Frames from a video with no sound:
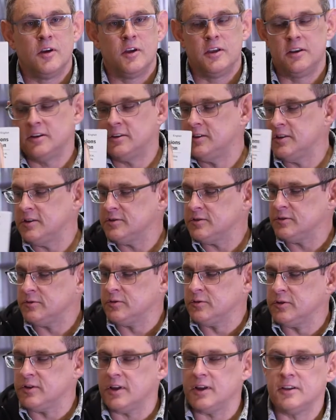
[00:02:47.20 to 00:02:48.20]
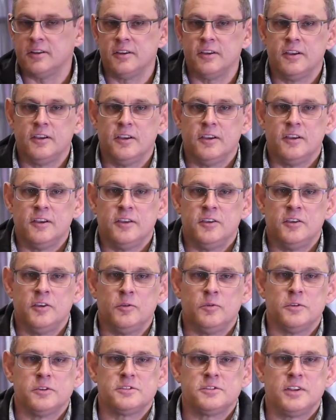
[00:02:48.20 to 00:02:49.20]
In addition to that, you
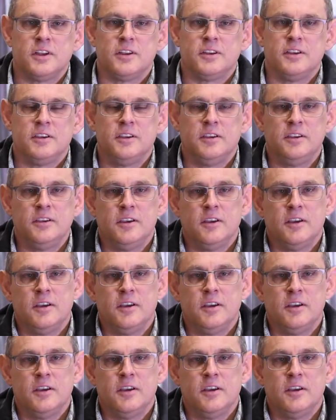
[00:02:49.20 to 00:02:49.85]
will study